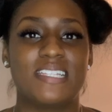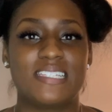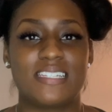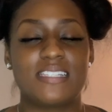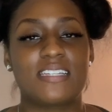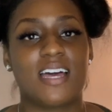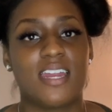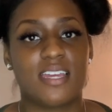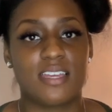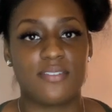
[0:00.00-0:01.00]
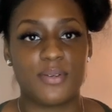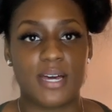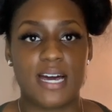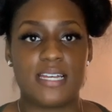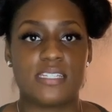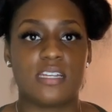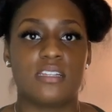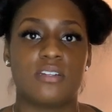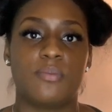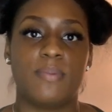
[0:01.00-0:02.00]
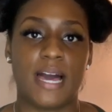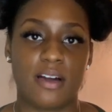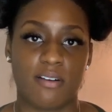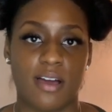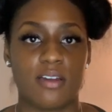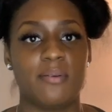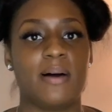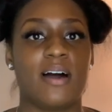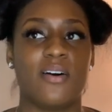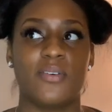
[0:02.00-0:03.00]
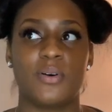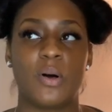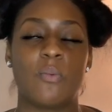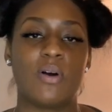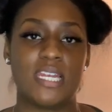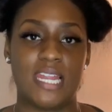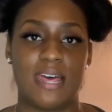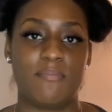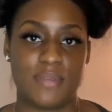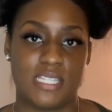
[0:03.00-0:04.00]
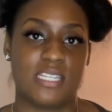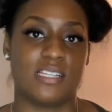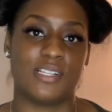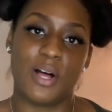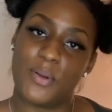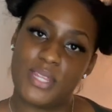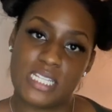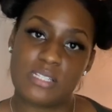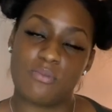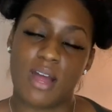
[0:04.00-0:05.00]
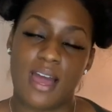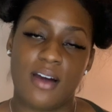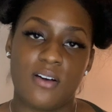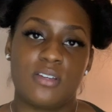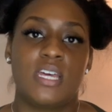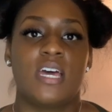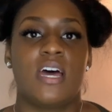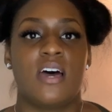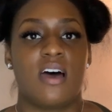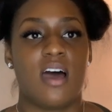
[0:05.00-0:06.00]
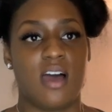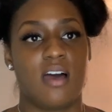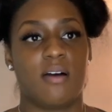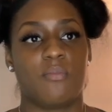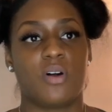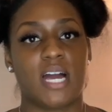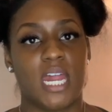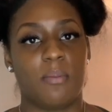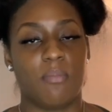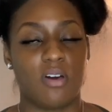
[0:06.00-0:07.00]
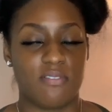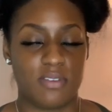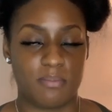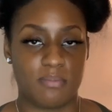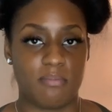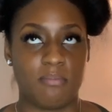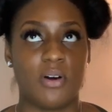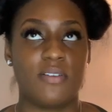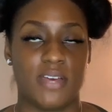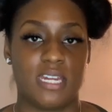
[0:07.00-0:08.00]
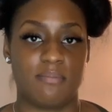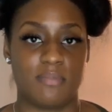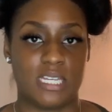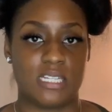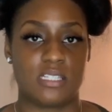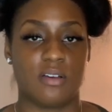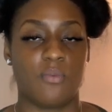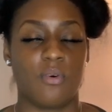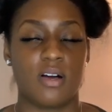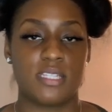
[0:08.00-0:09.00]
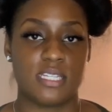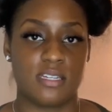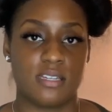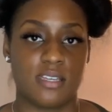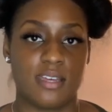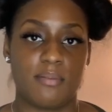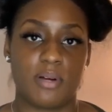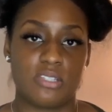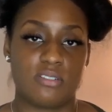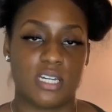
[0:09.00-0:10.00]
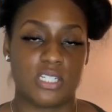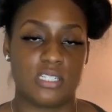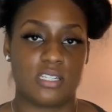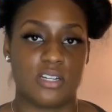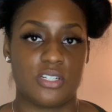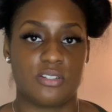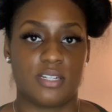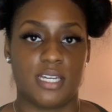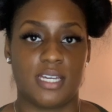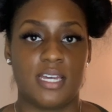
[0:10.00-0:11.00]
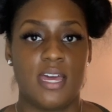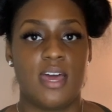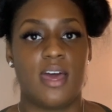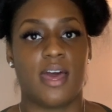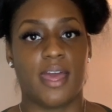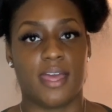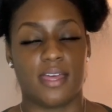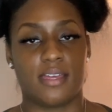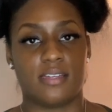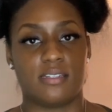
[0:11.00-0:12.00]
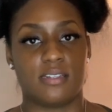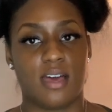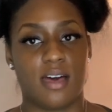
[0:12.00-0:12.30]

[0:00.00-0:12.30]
Just to kind of give you guys a little background about what led me to go this route, what kind of motivated me to want to get breast reduction surgery, and